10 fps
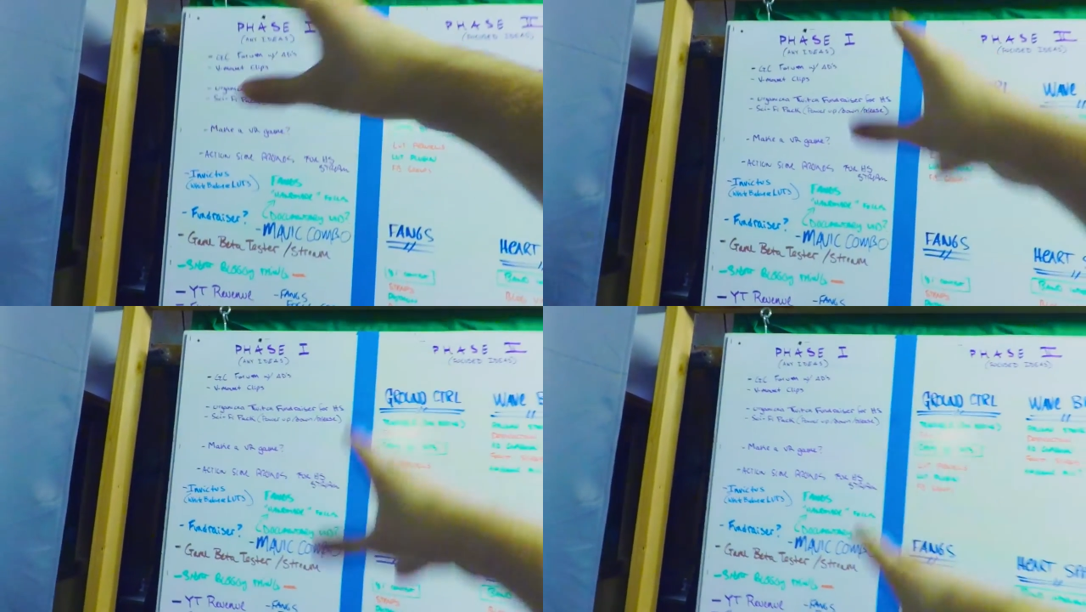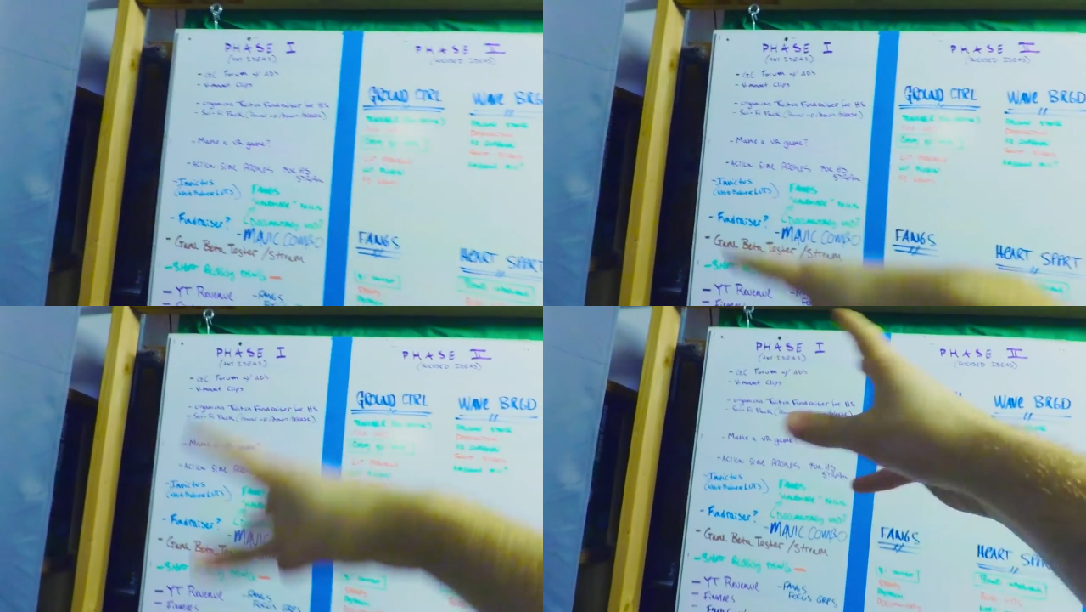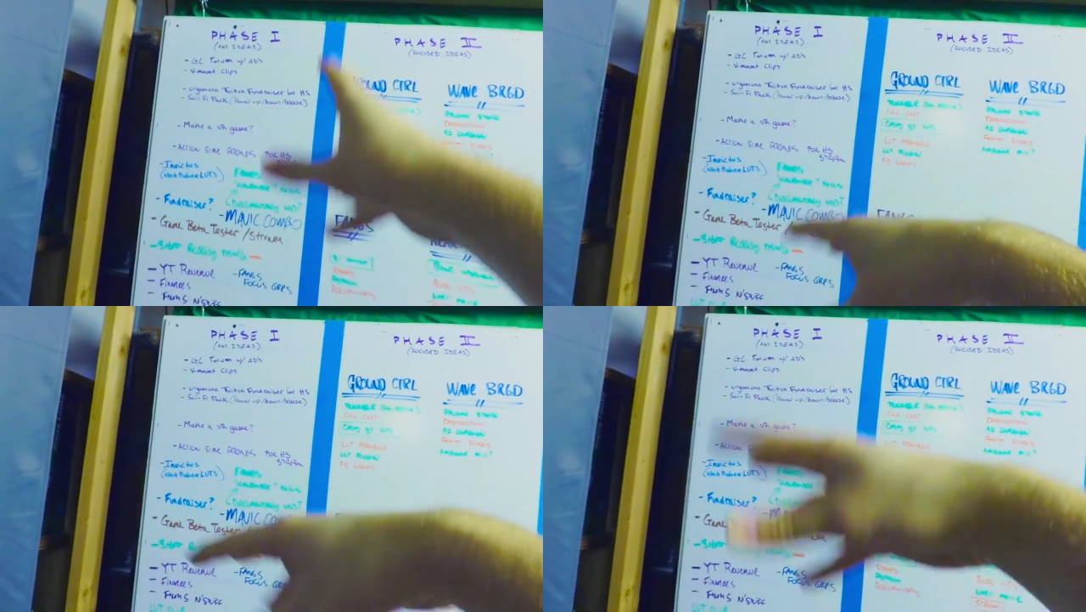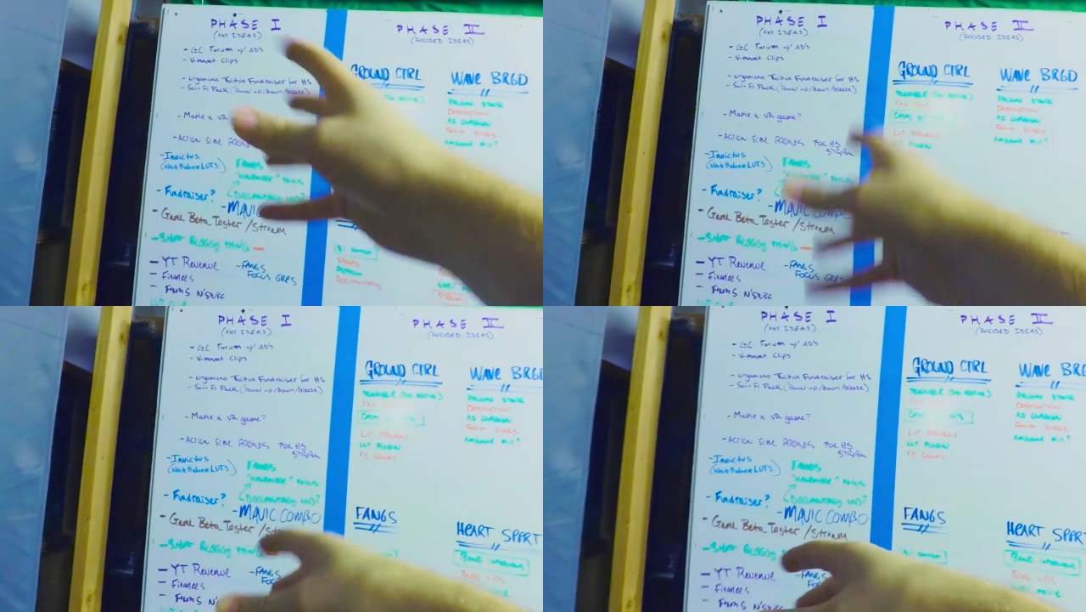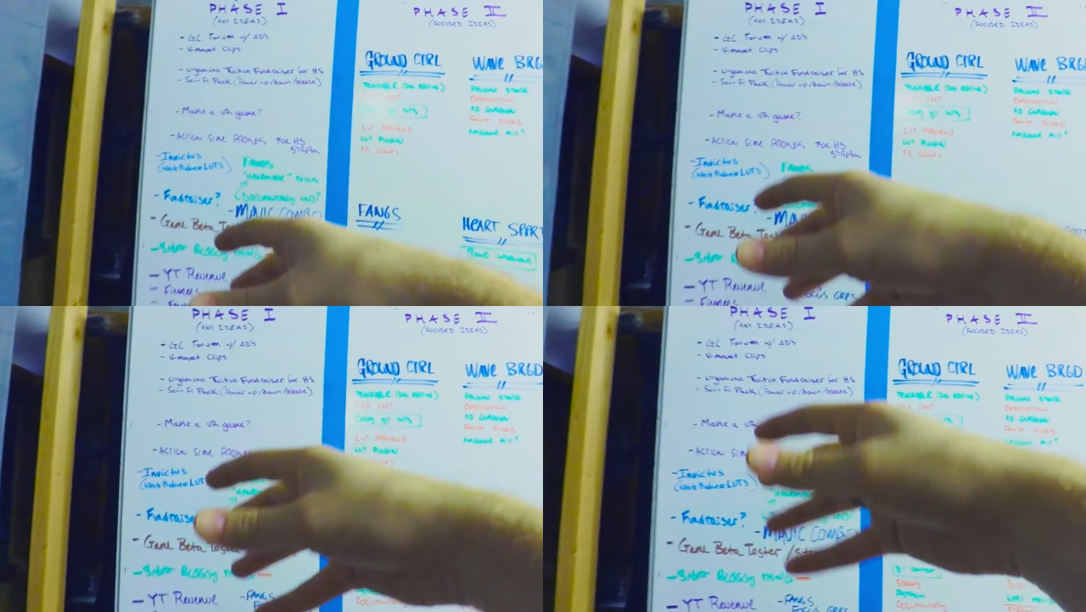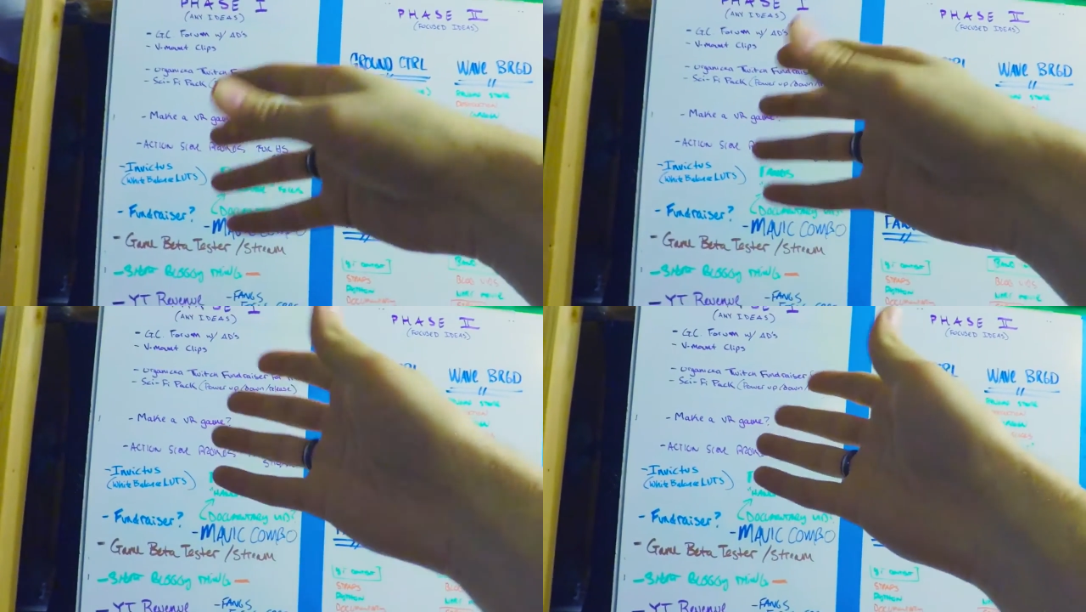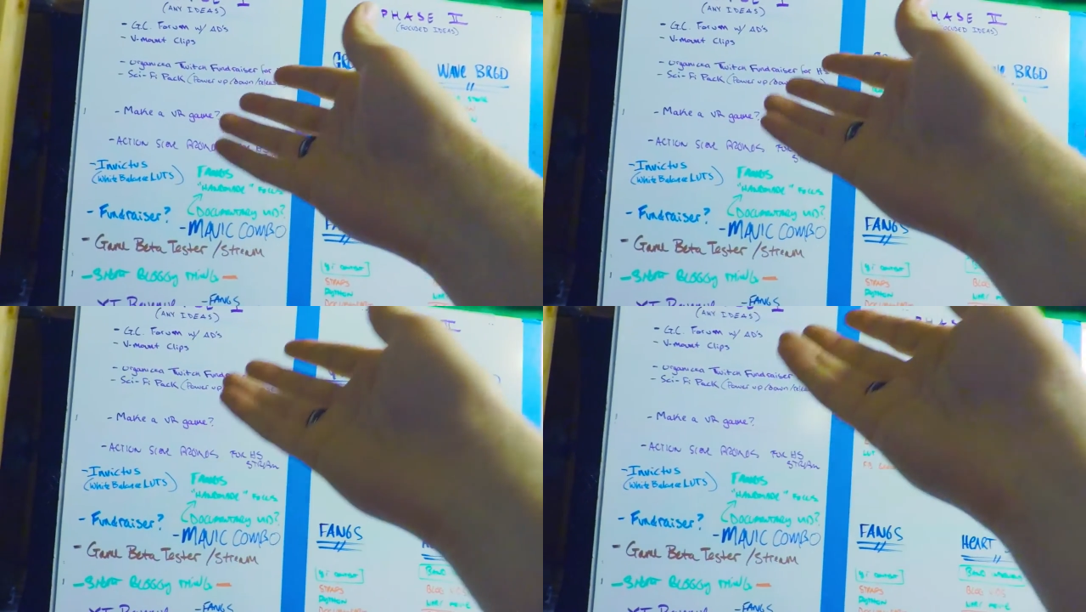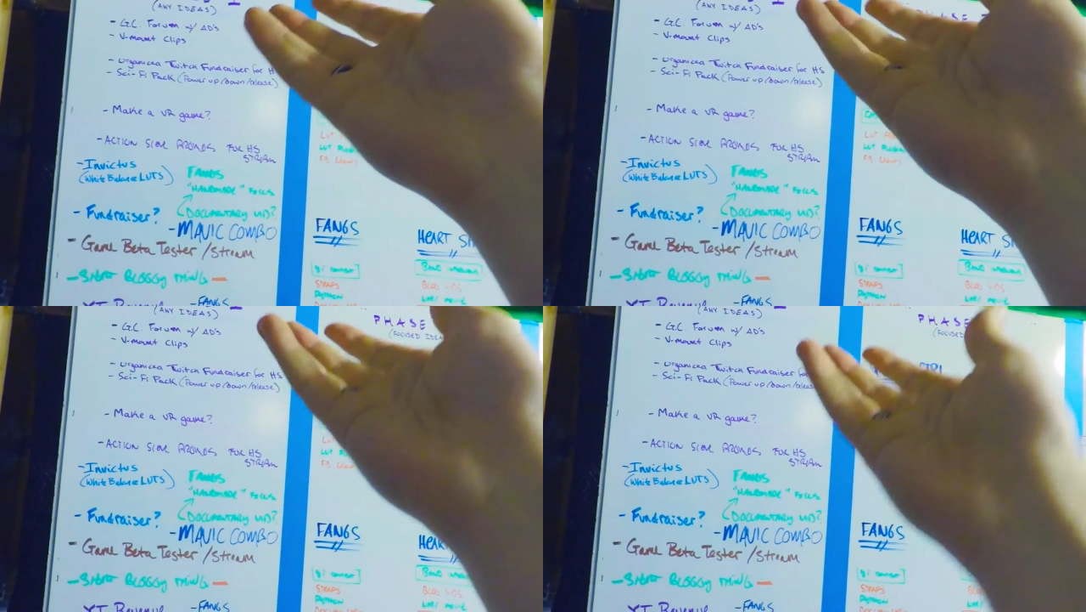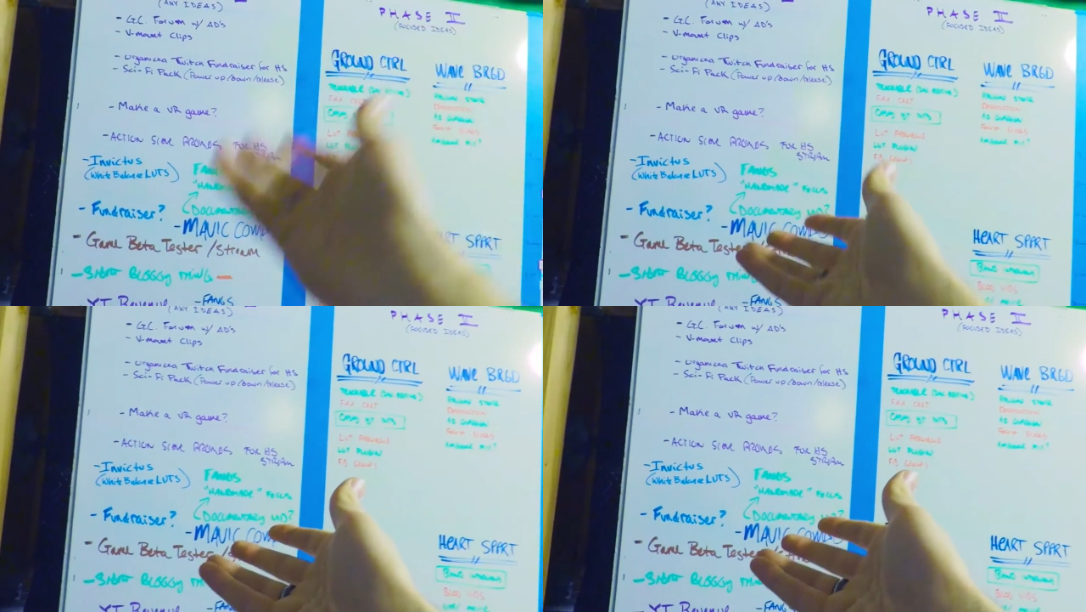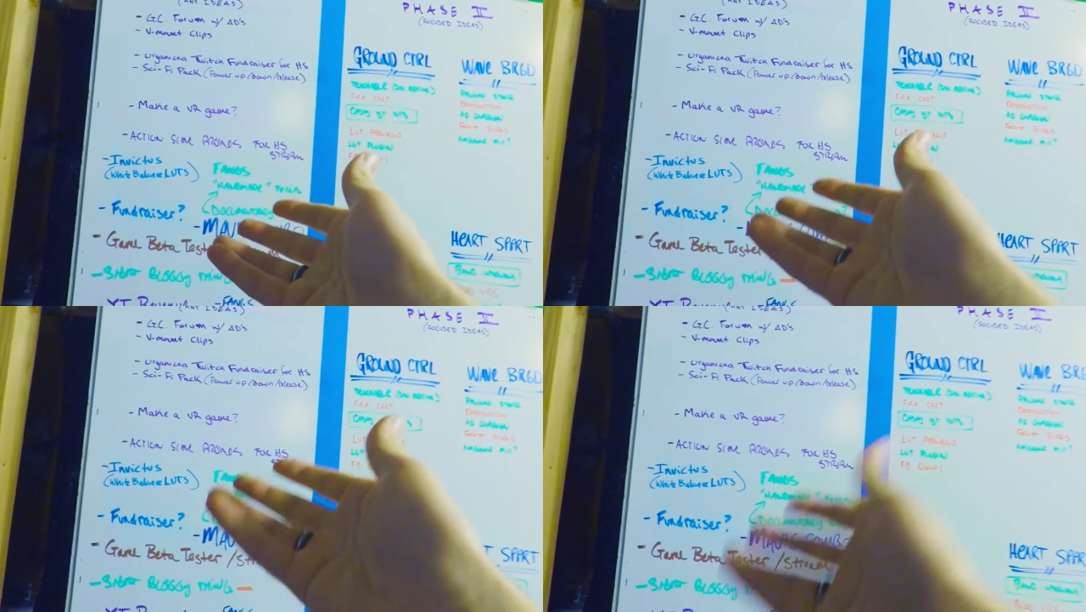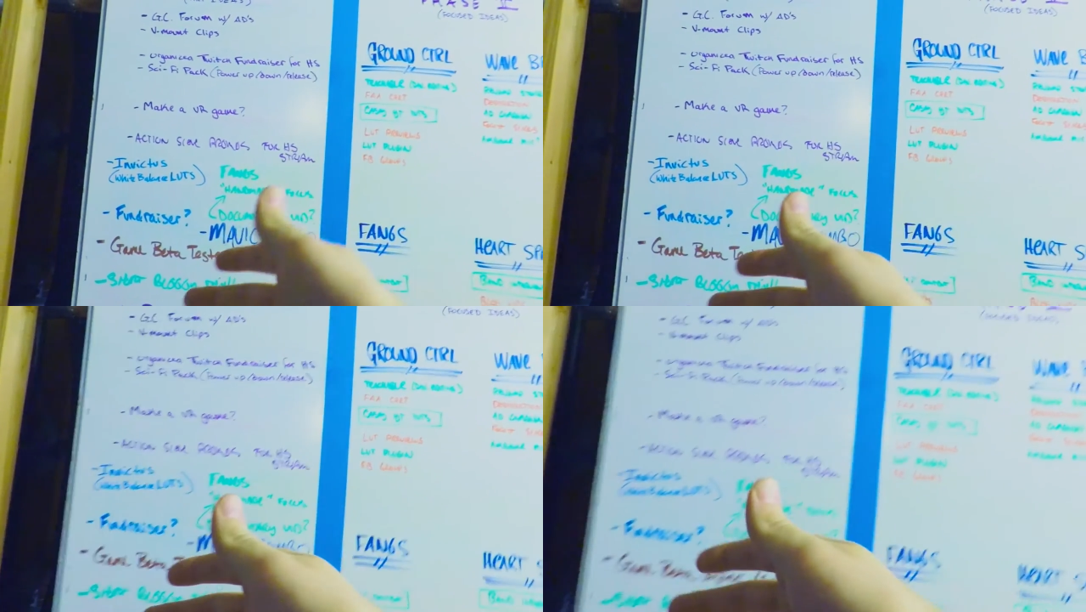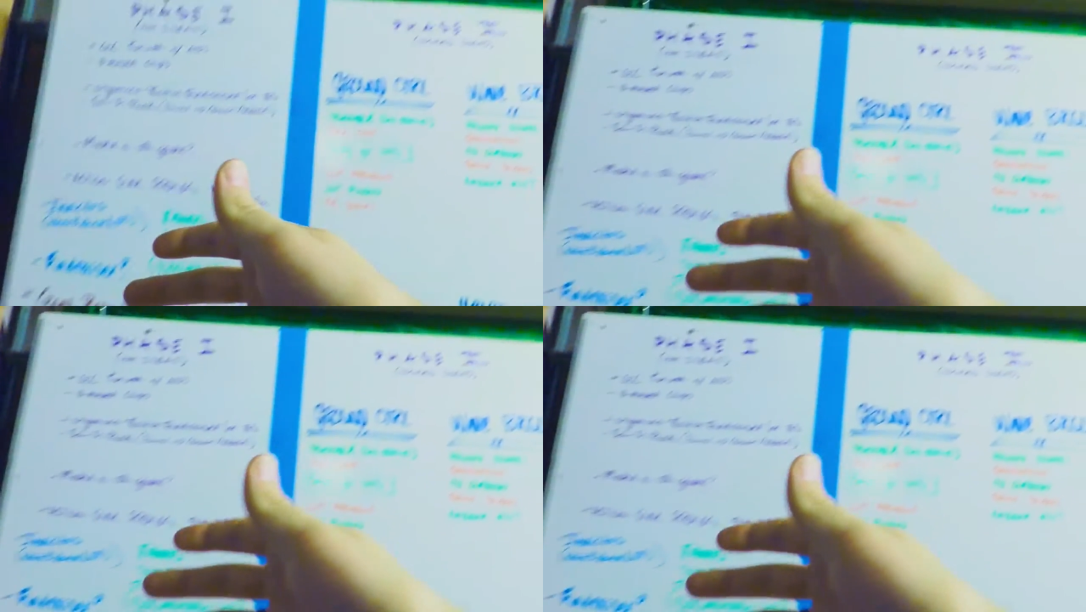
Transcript: [unreadable: no face in view]